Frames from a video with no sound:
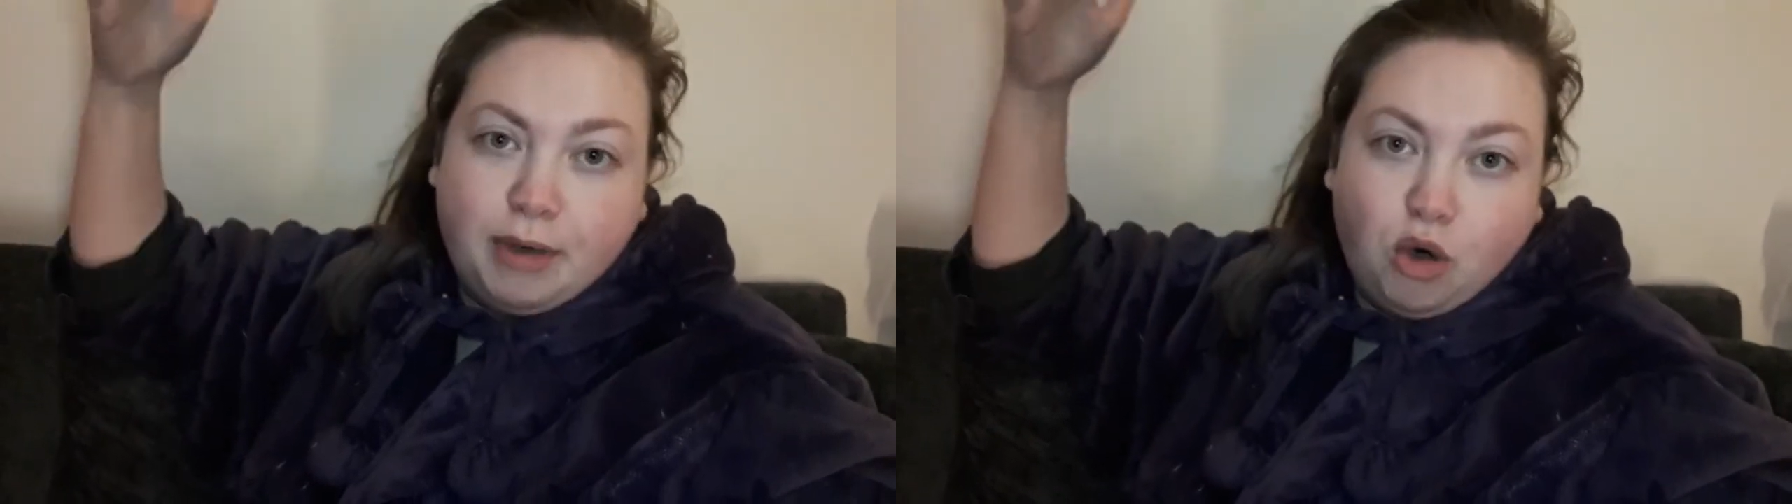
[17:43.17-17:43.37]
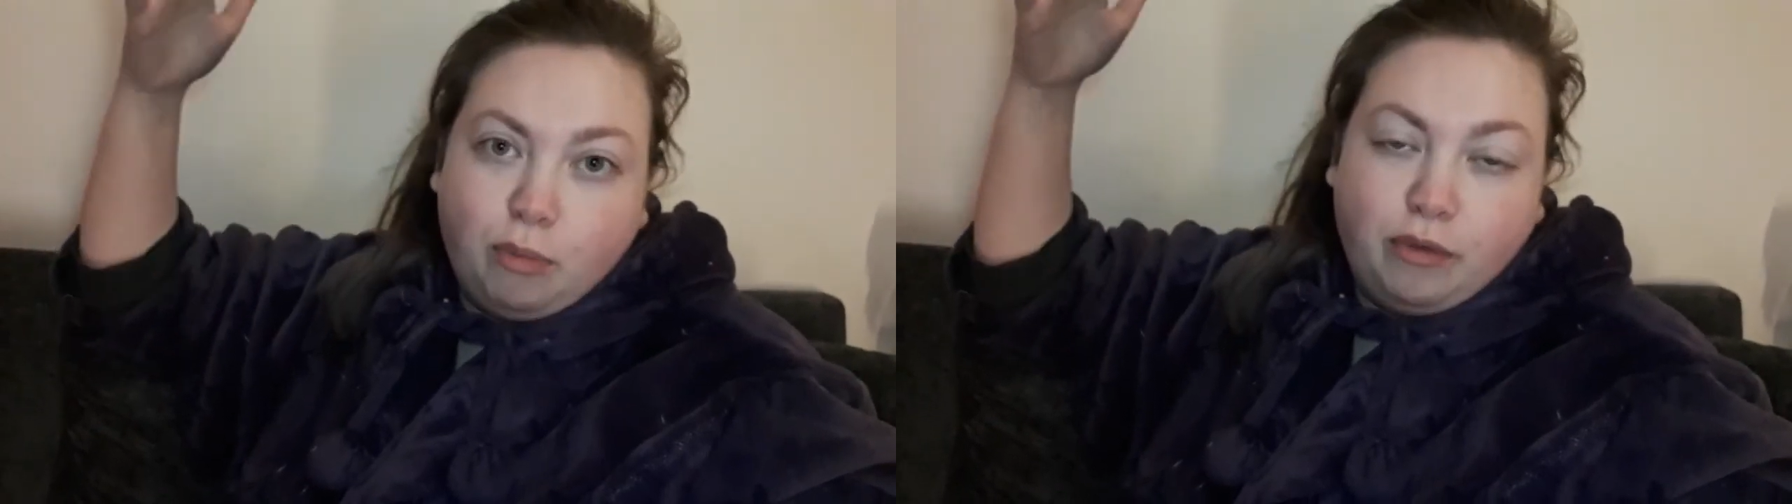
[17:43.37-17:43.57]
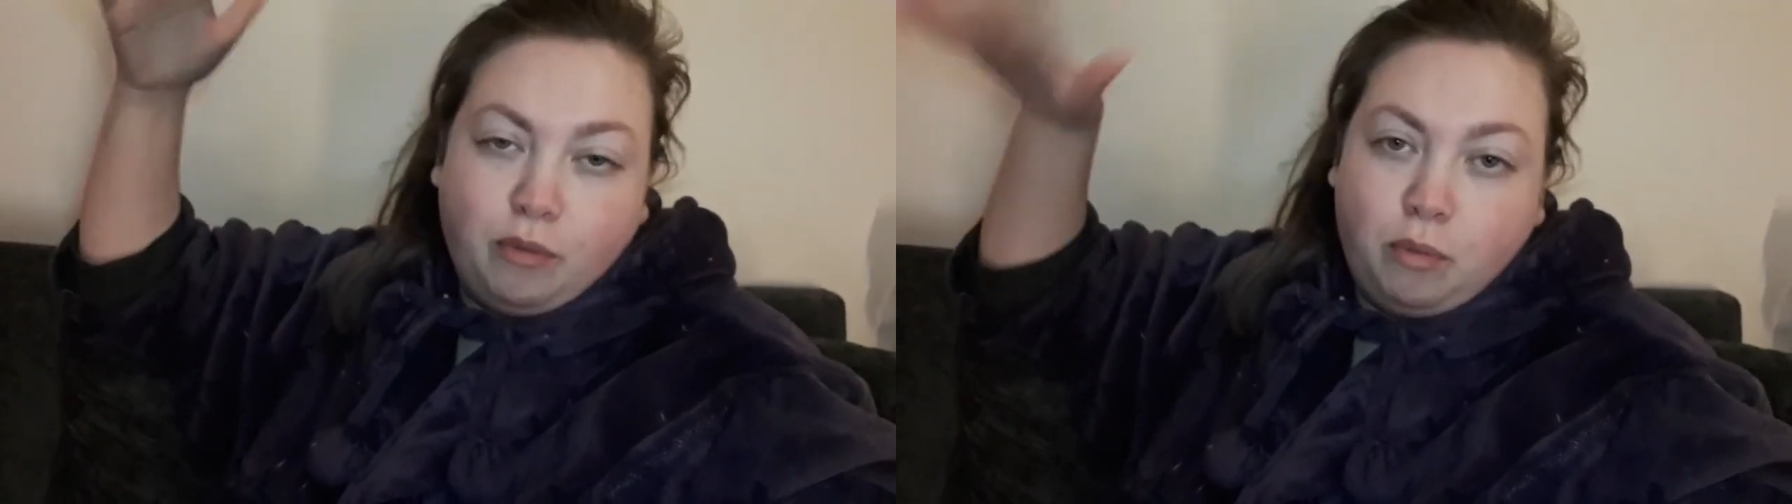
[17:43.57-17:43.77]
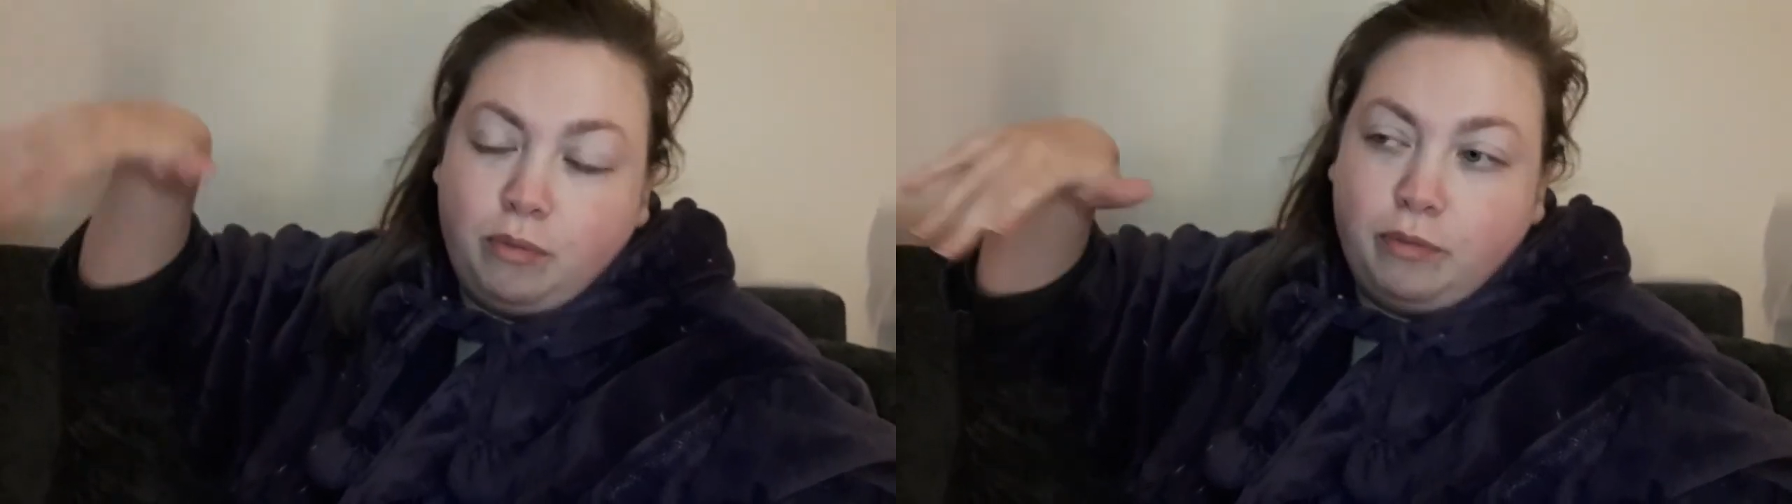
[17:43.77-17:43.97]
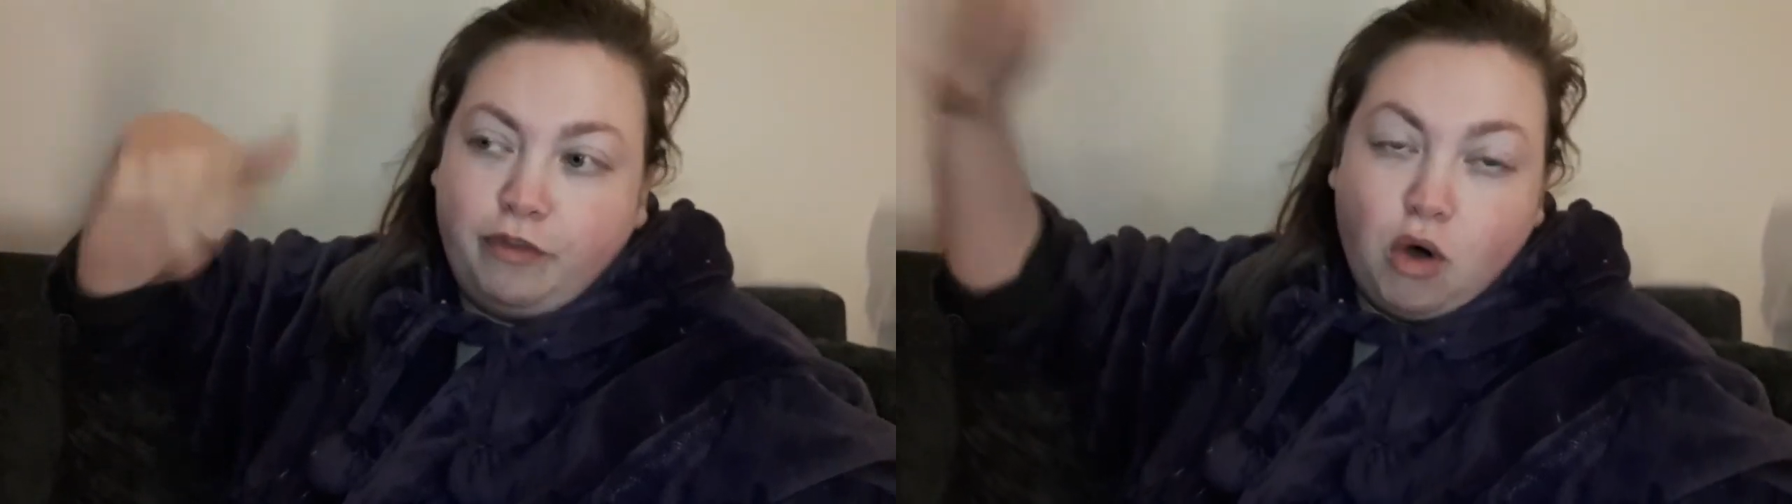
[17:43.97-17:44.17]
normal
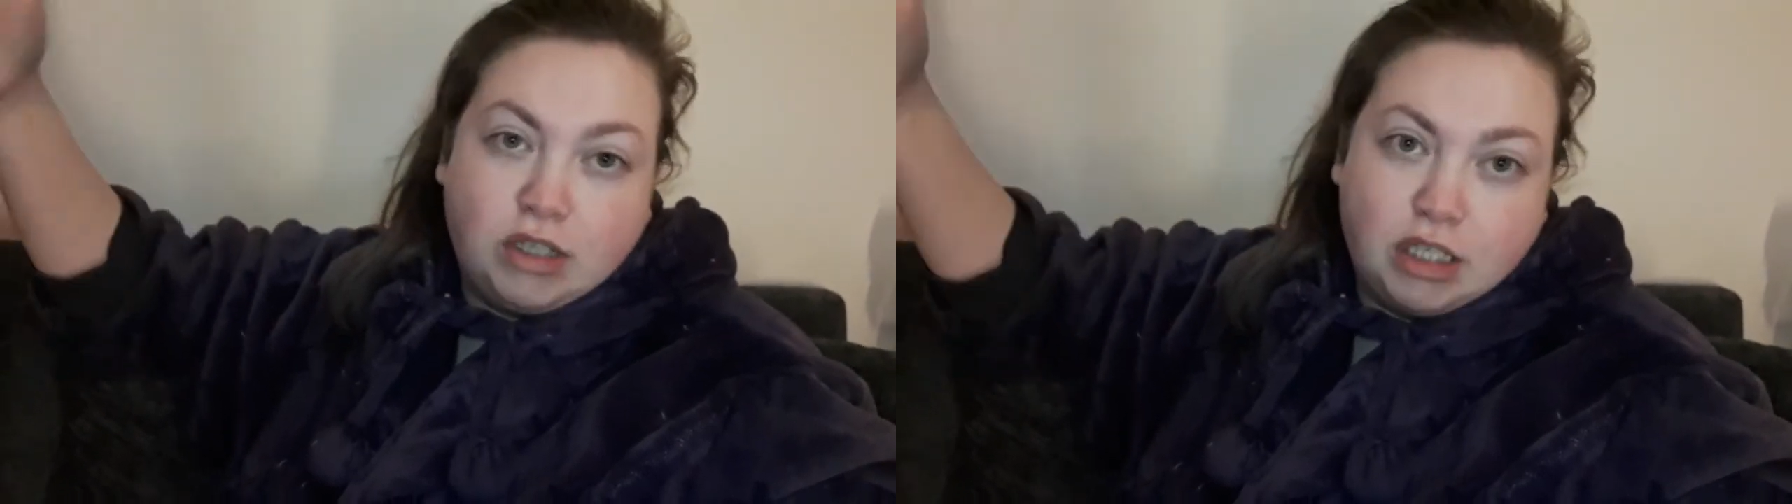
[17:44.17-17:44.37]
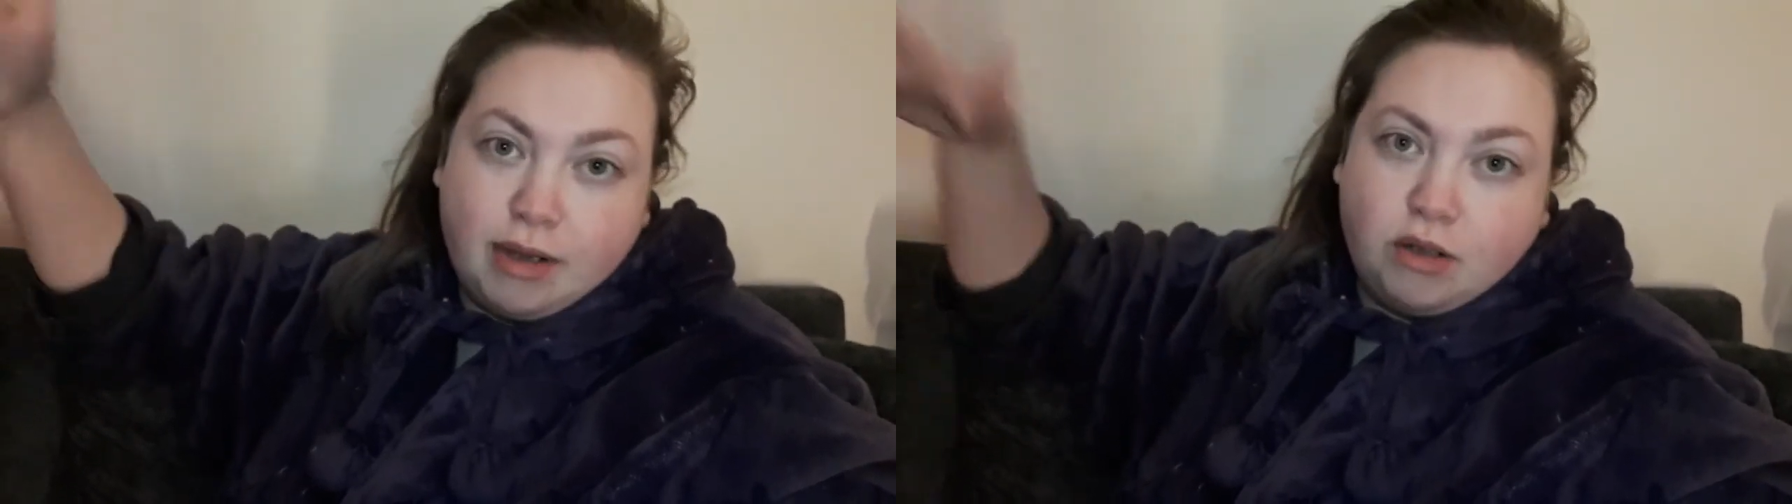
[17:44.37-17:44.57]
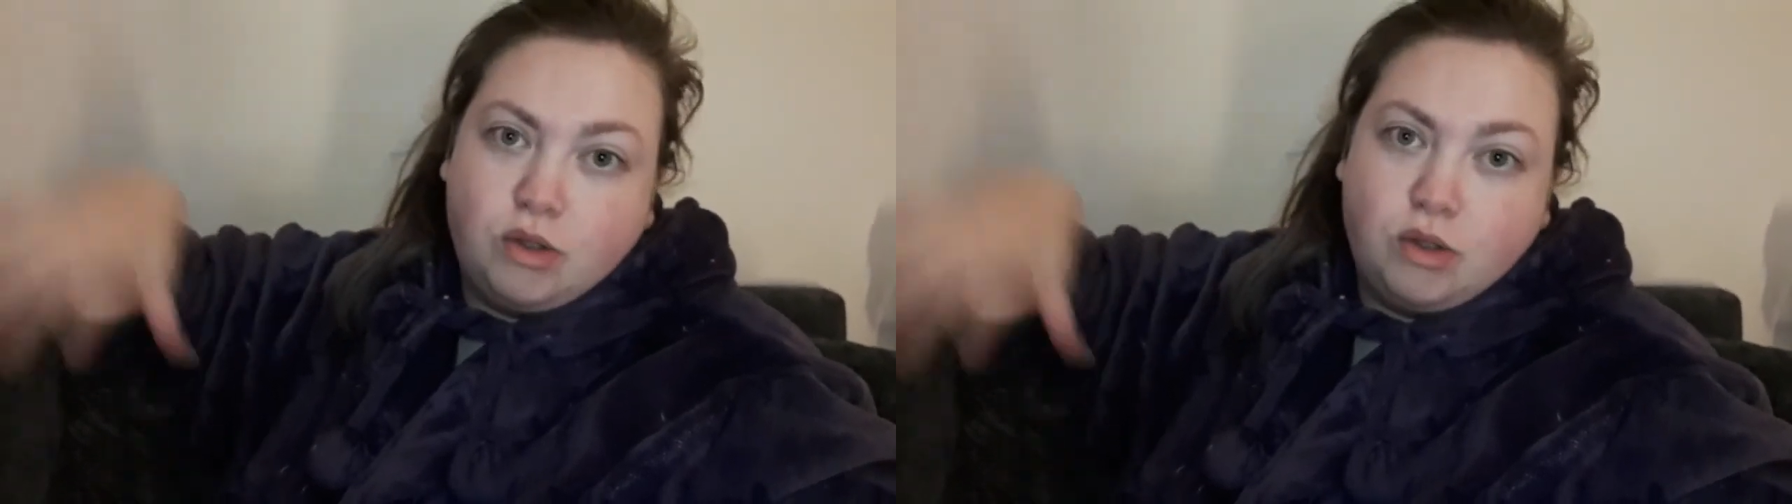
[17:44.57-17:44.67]
vlogs as well.